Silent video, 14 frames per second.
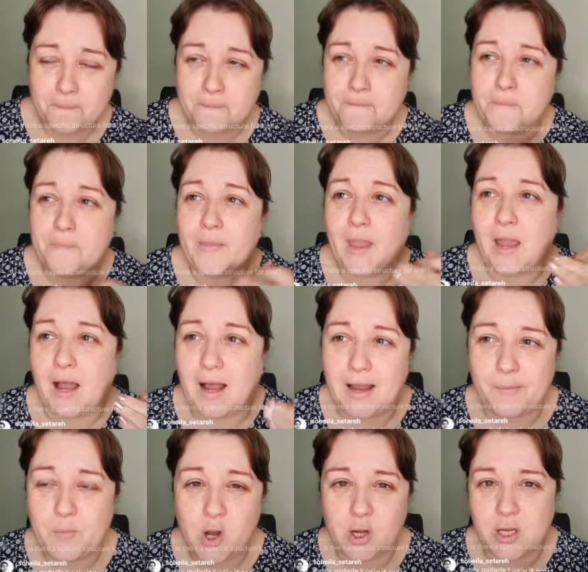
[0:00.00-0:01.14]
I'm not going to
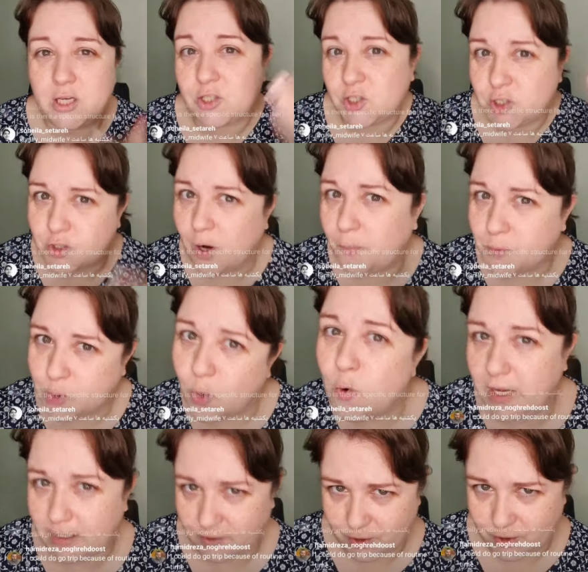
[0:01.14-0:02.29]
stop talking to you.
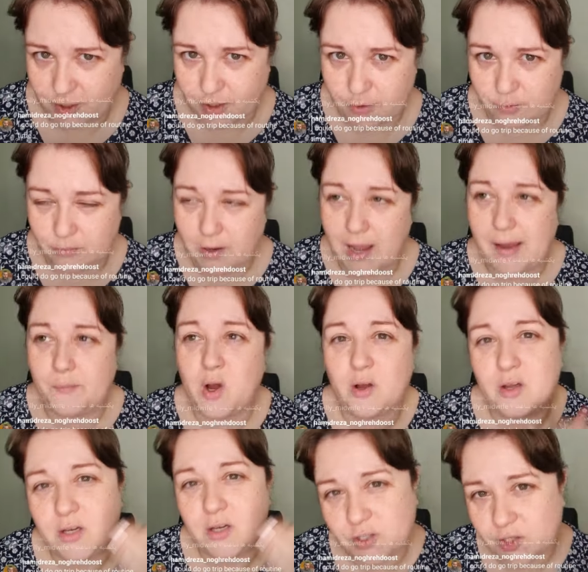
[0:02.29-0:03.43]
I'm not going to
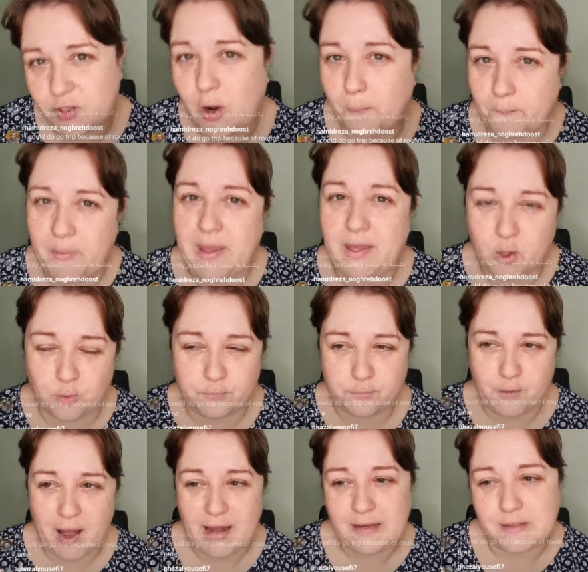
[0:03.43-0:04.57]
stop being your friend.
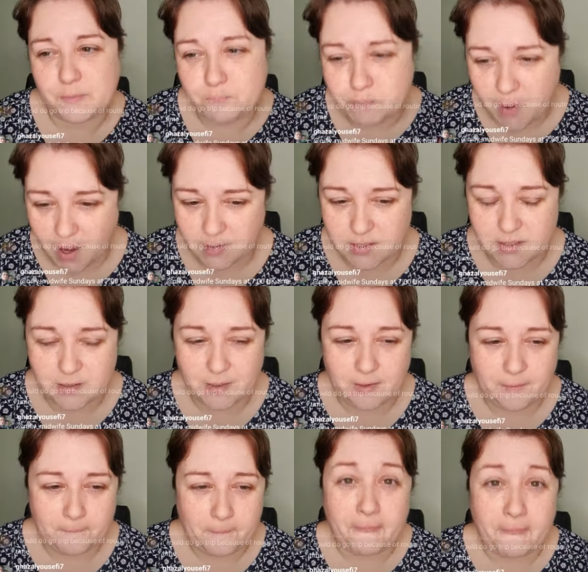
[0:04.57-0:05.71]
But if
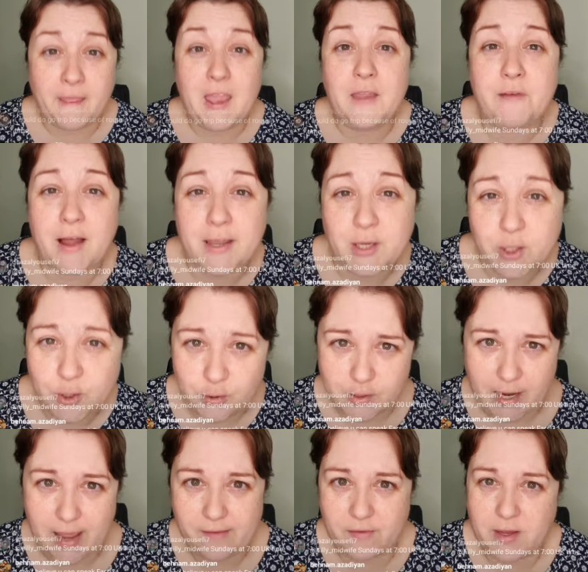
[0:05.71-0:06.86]
I could have a cup of
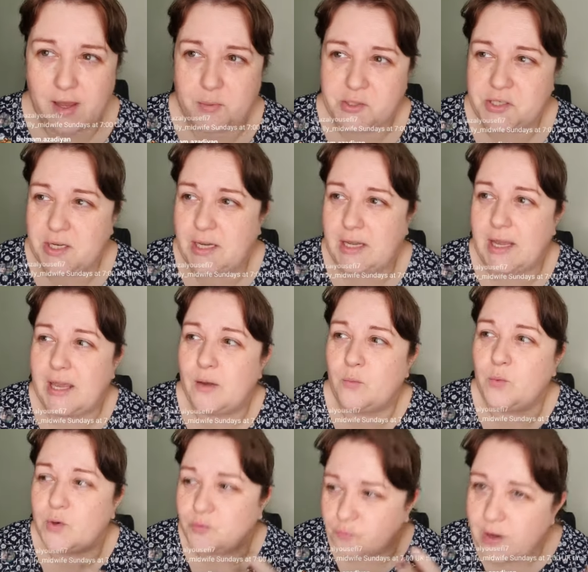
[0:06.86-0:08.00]
tea, it would really
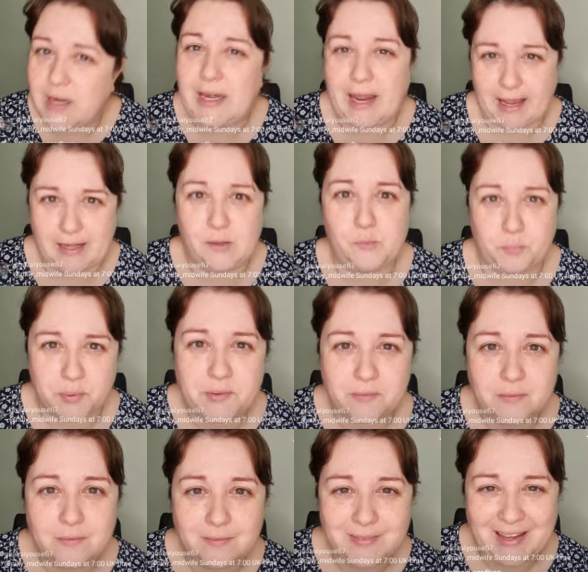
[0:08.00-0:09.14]
help. Yeah,
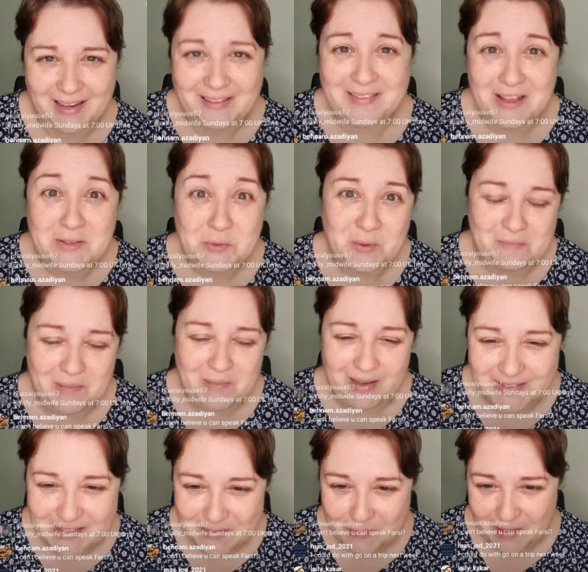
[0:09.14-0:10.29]
that's what it means,
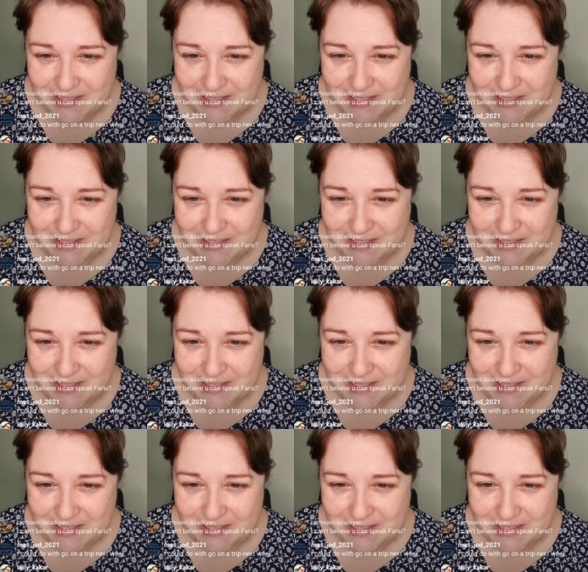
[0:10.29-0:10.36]
basically.